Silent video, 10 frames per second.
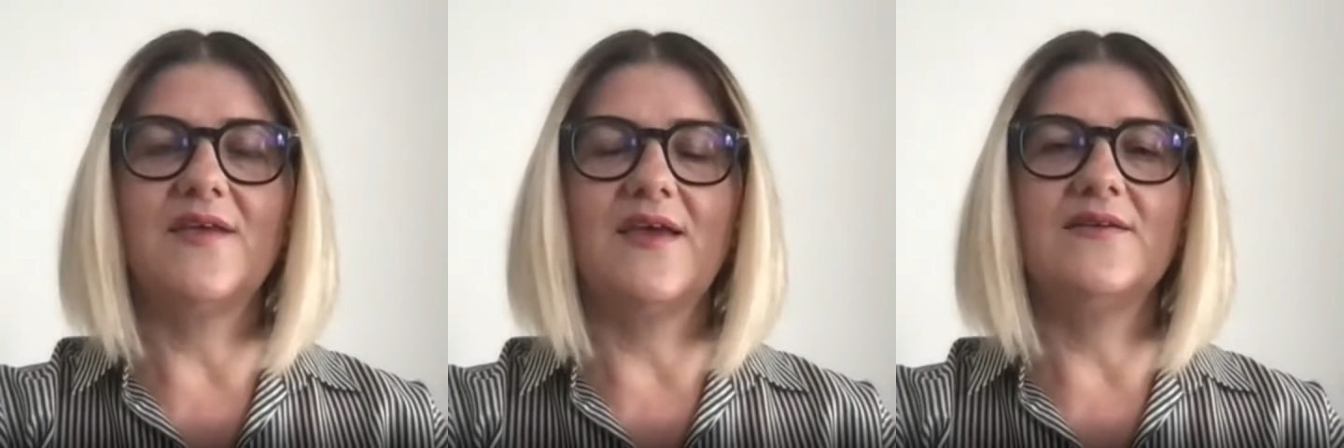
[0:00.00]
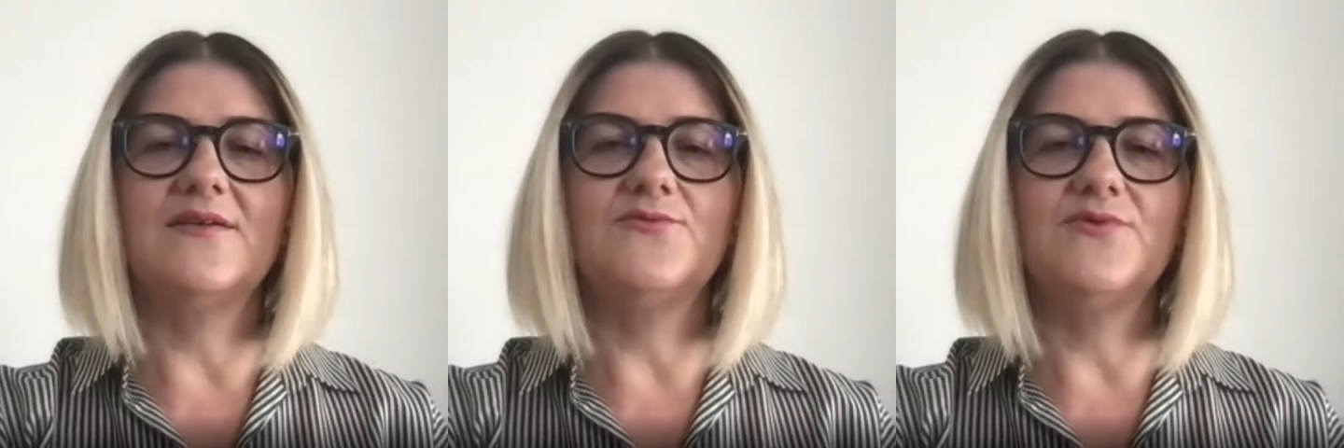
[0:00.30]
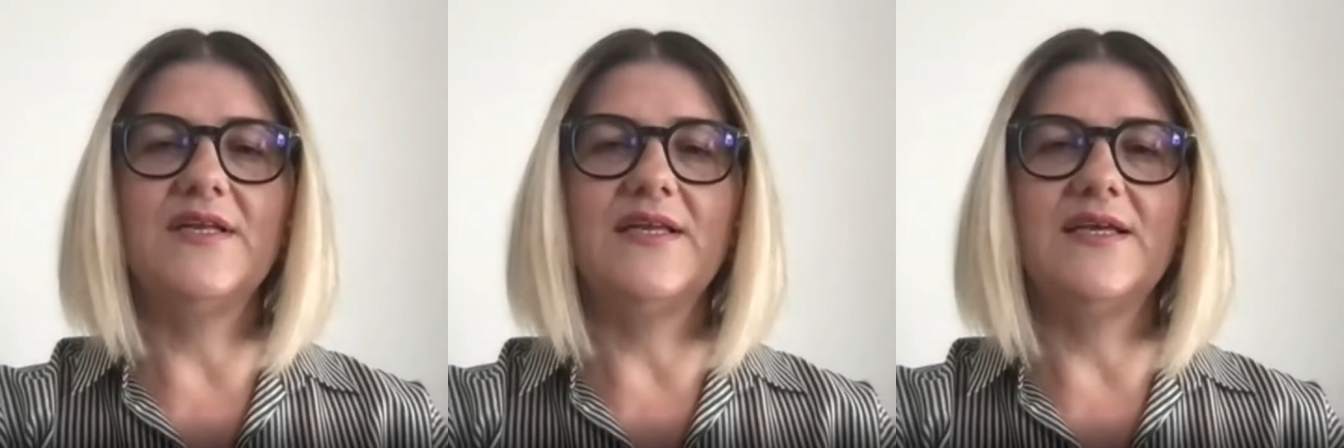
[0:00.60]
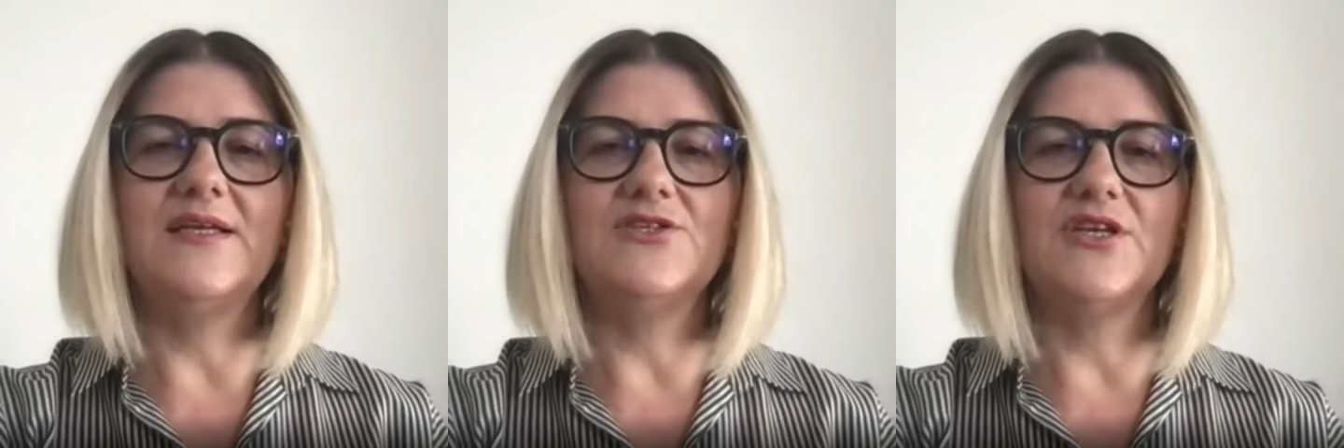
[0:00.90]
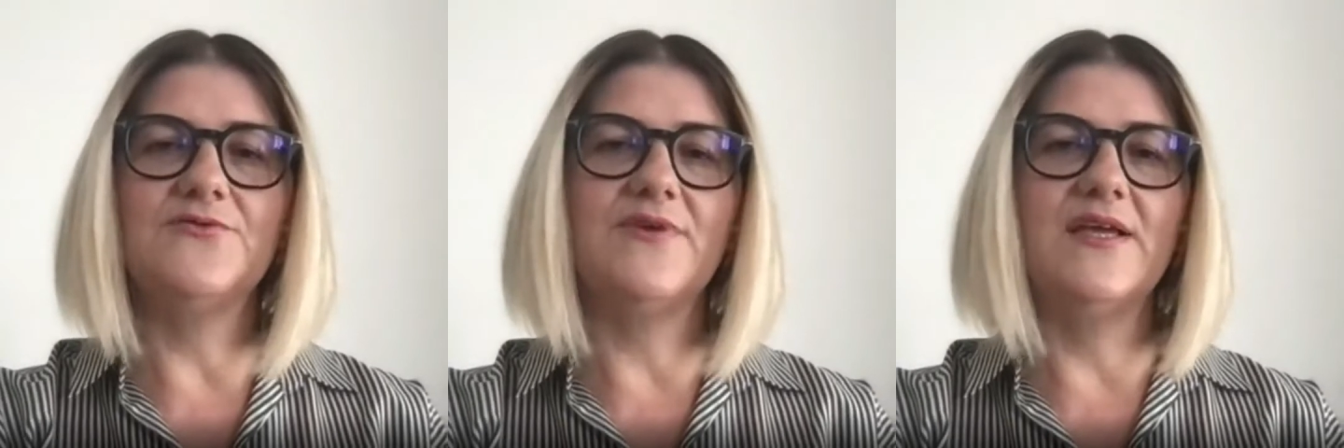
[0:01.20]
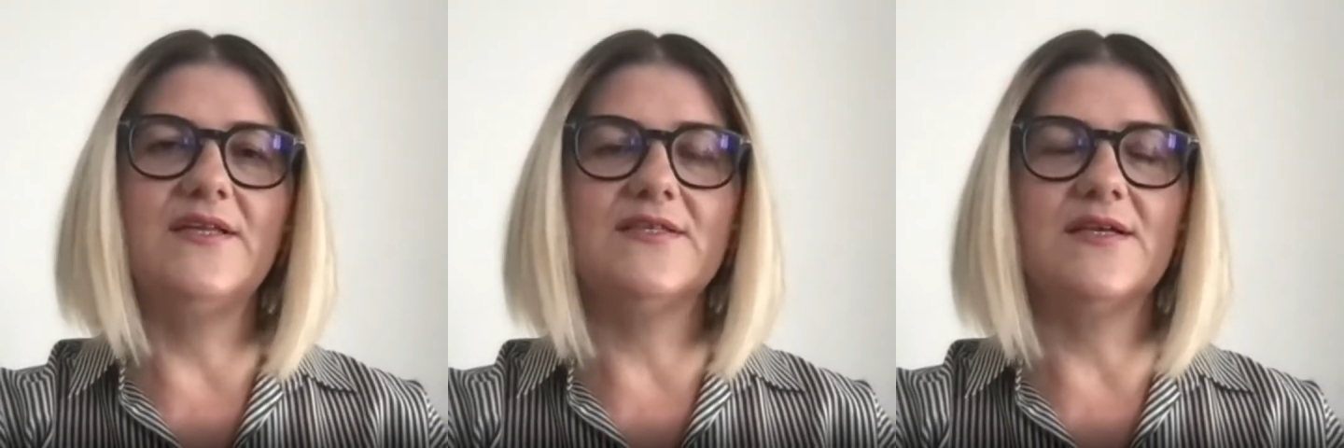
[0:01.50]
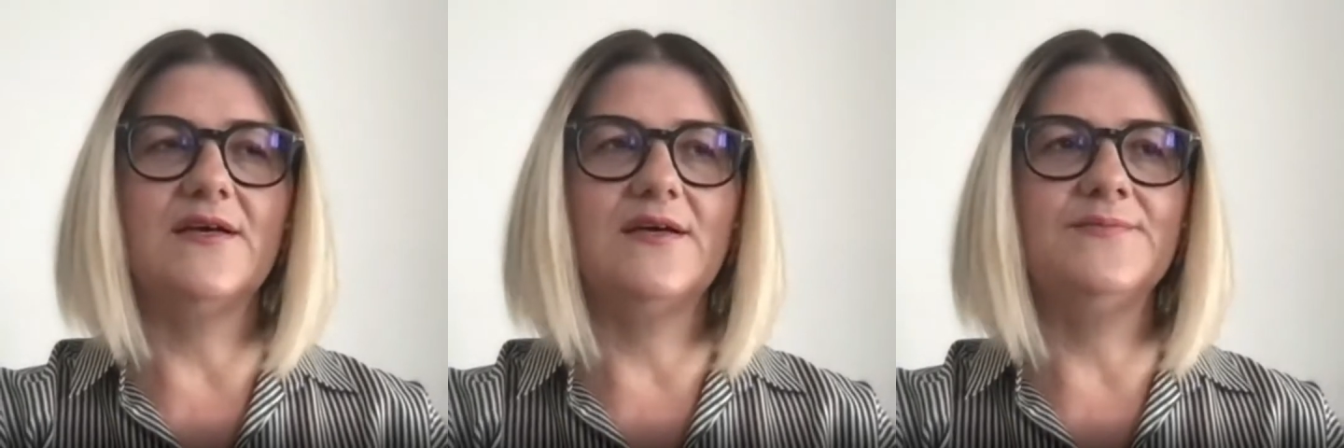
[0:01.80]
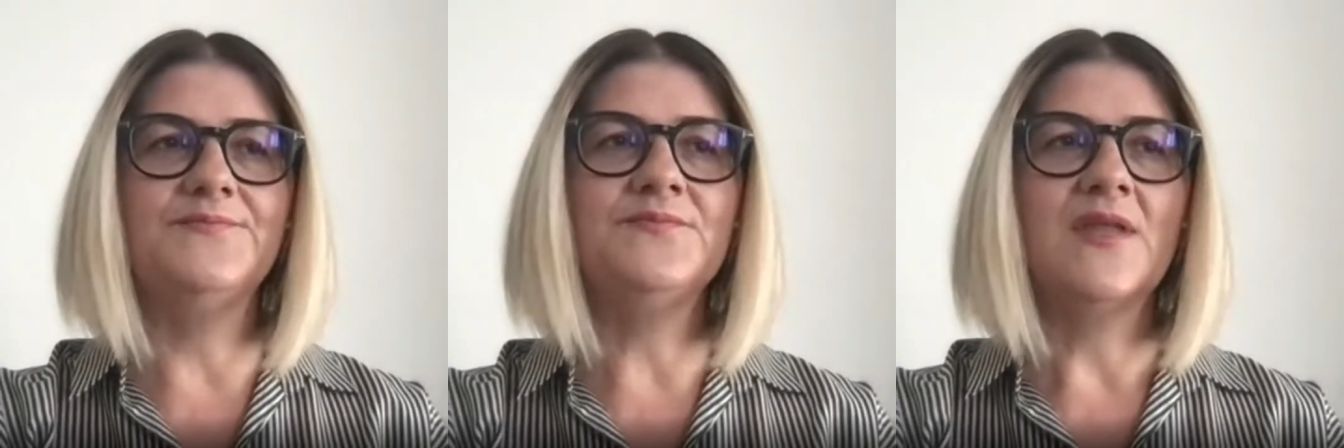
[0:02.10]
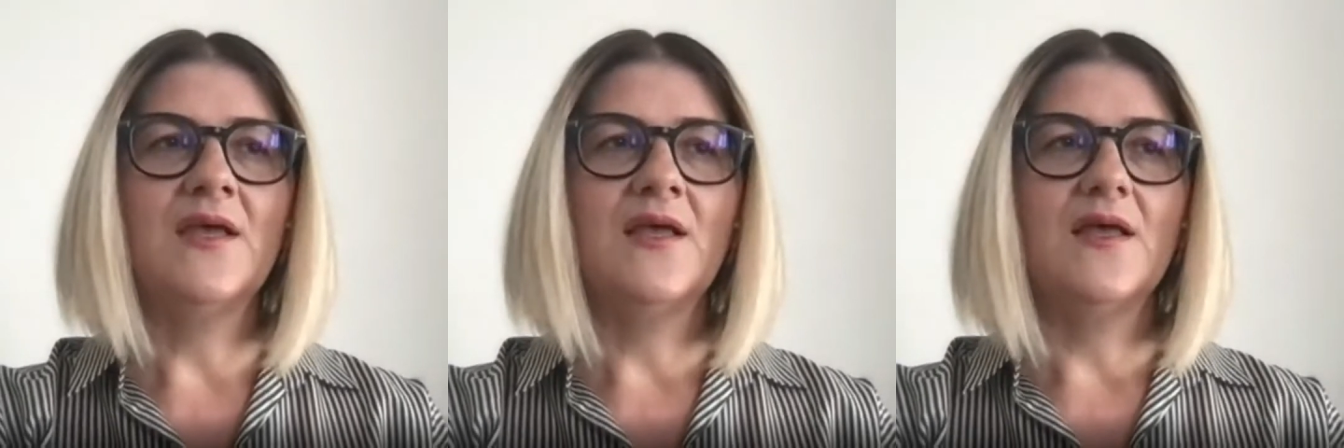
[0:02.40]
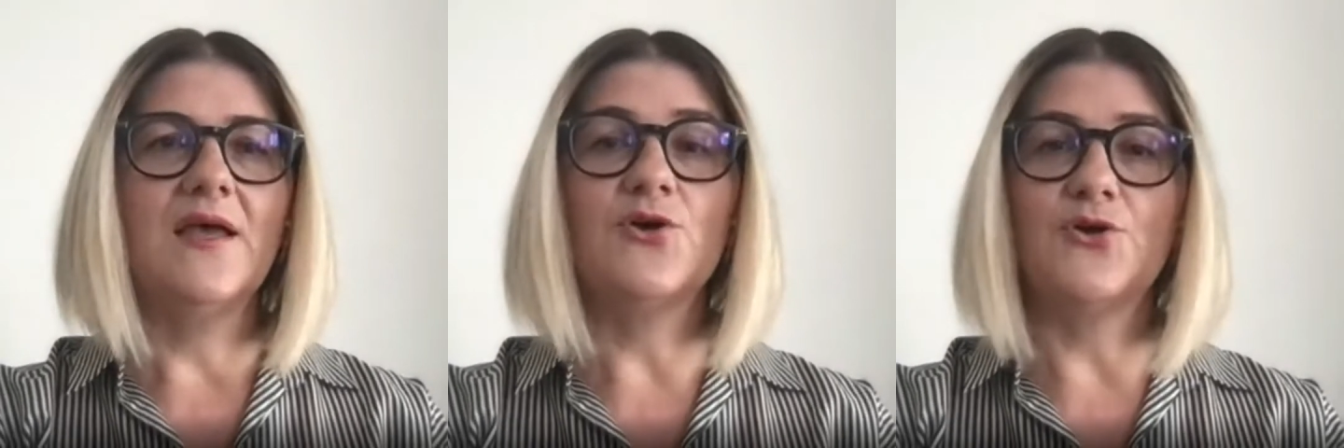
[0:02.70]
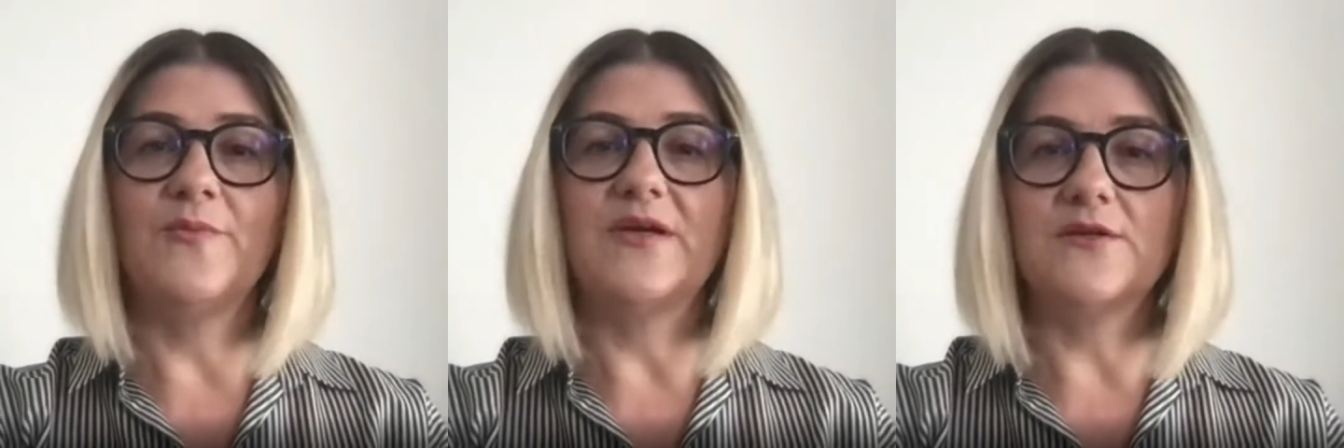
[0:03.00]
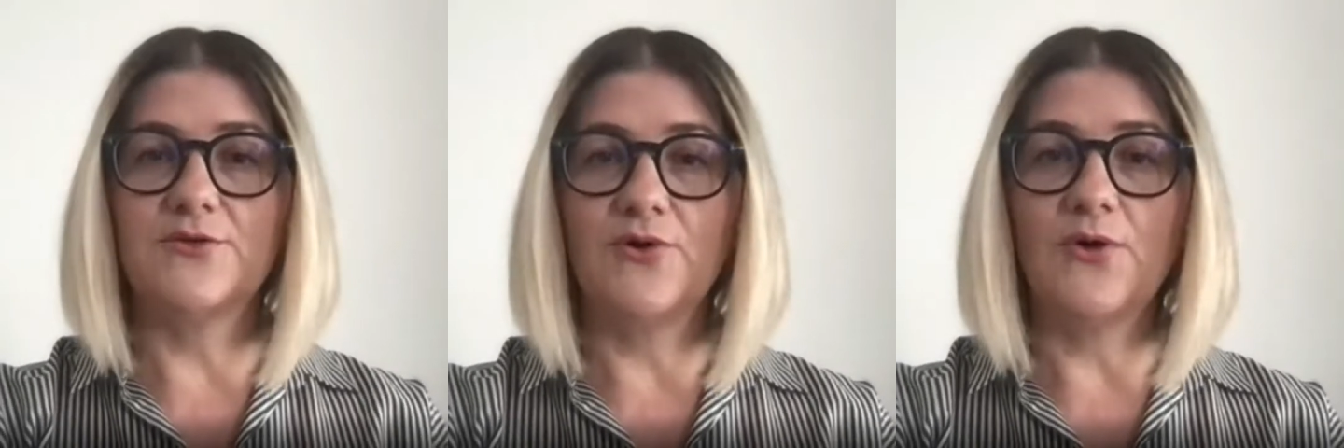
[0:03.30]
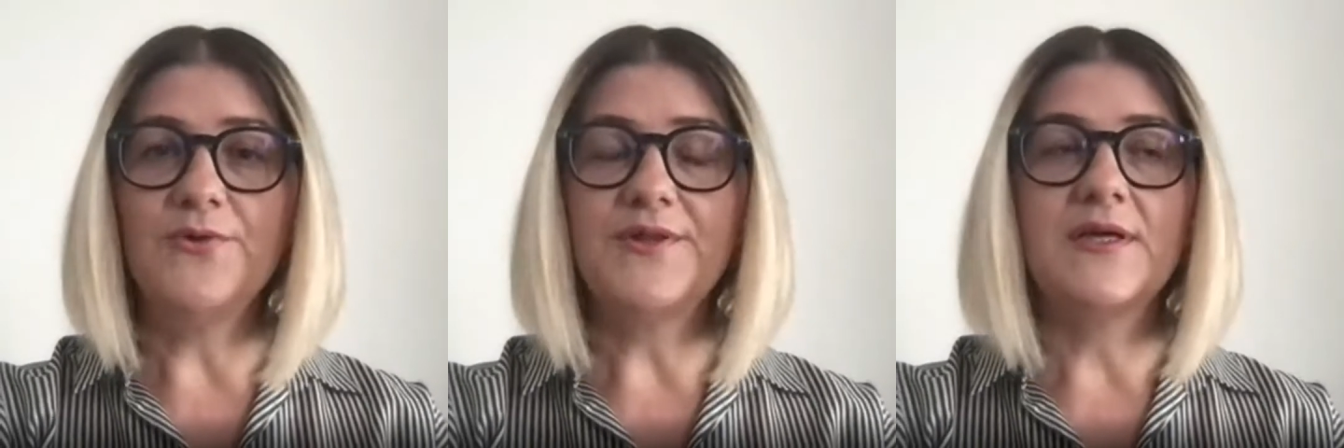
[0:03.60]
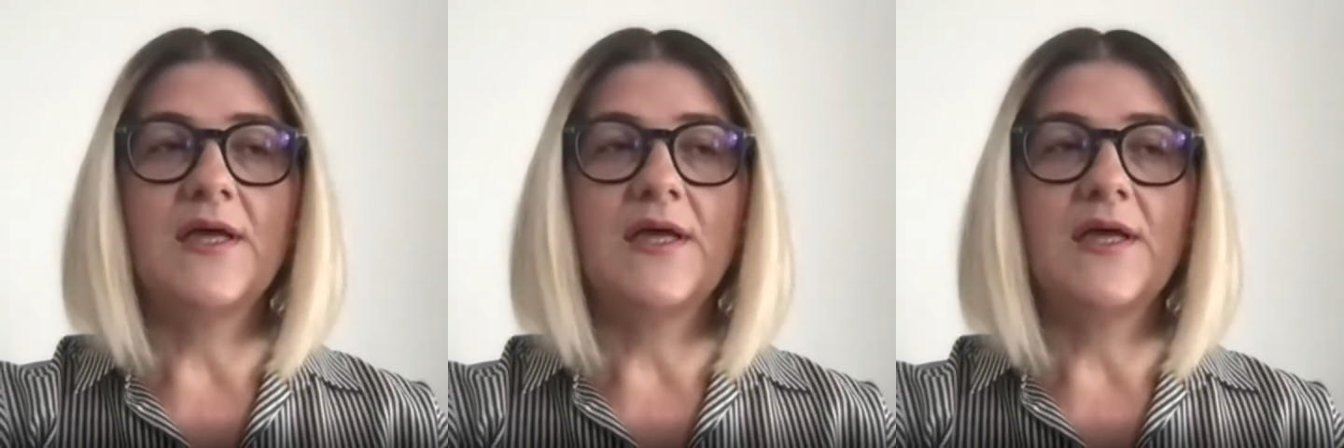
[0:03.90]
can really generate economic growth,